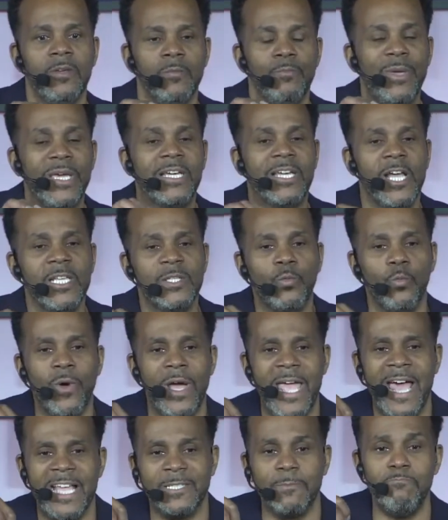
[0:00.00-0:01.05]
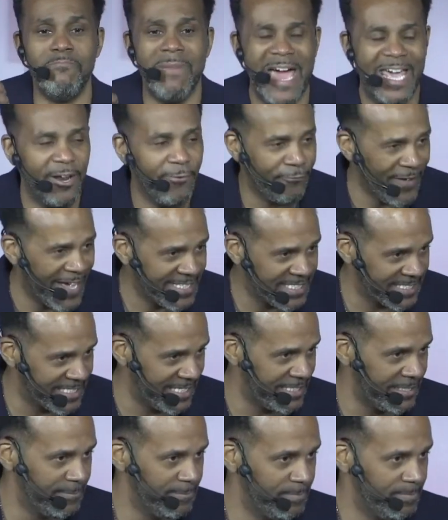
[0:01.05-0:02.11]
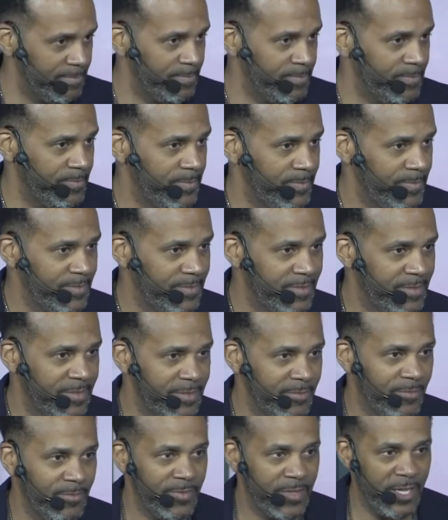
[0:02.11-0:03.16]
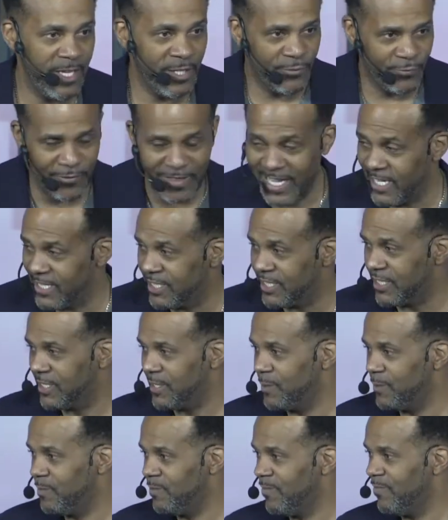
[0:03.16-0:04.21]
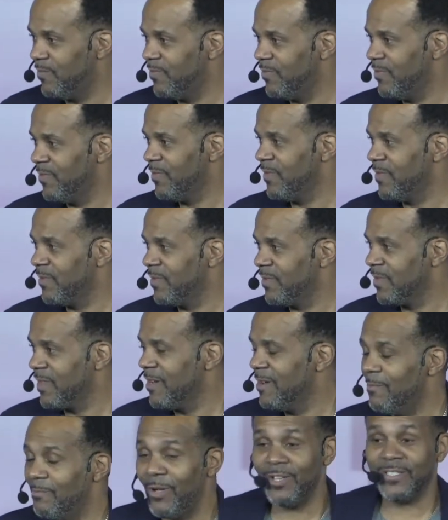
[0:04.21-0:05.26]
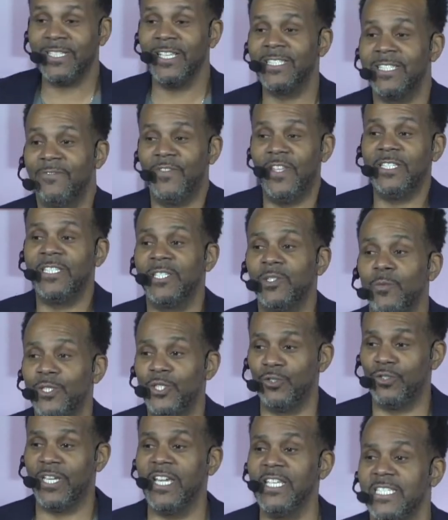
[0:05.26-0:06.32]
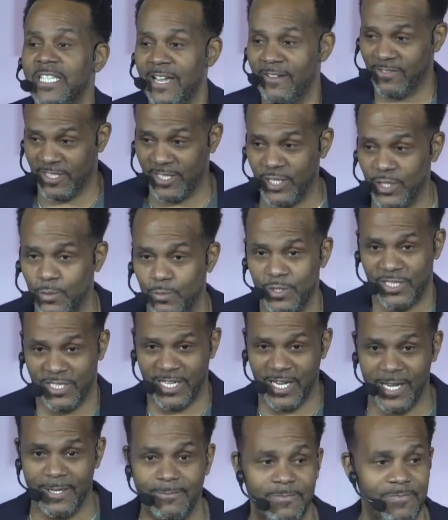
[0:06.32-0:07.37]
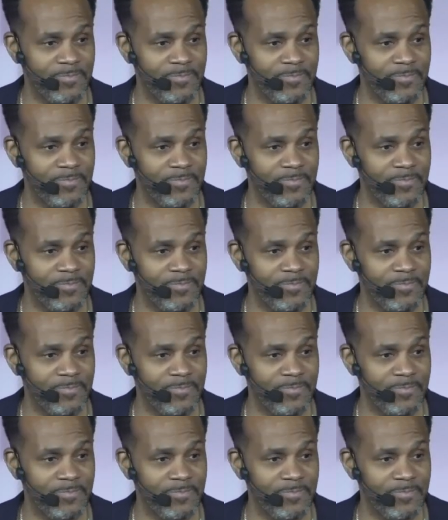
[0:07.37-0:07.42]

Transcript: Because what has manifested is flesh. Paul says, if this is what you chase after, this is what you get.